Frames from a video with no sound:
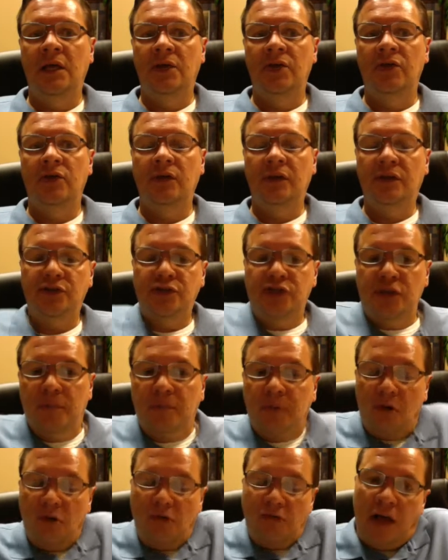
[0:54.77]
Your leadership
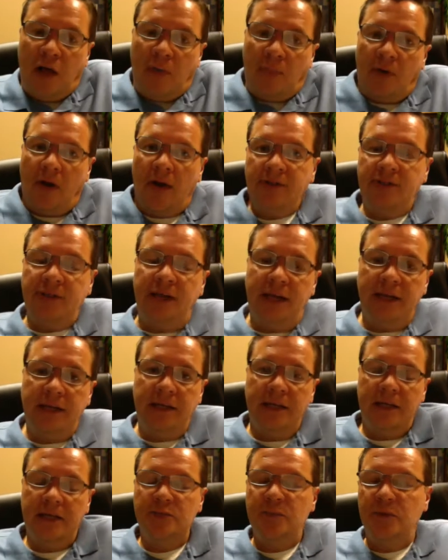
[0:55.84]
profile project
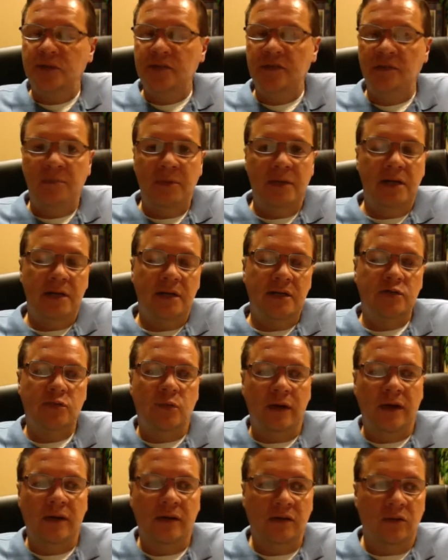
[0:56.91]
has been submitted as
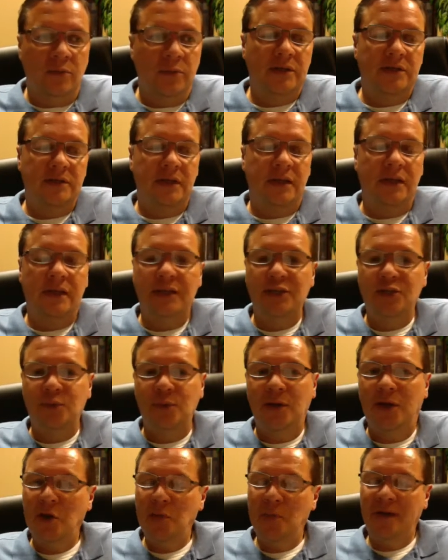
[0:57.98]
well, or we at least we
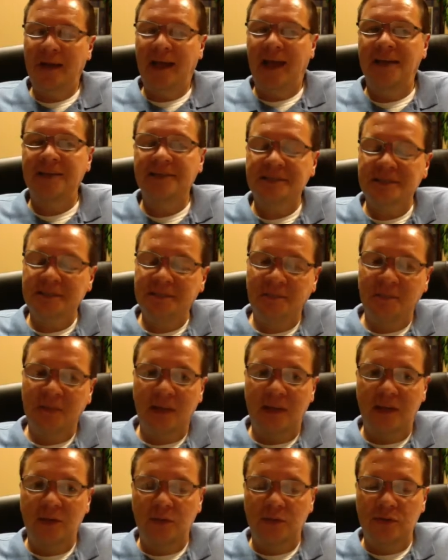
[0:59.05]
hope it has.
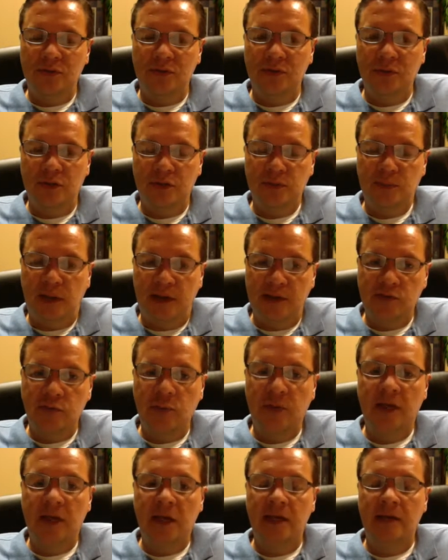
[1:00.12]
It was due this past
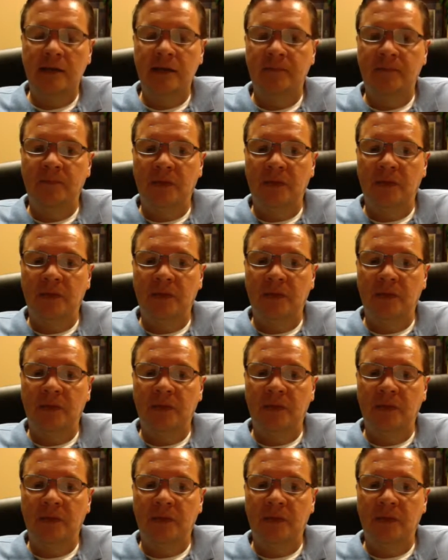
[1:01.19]
weekend,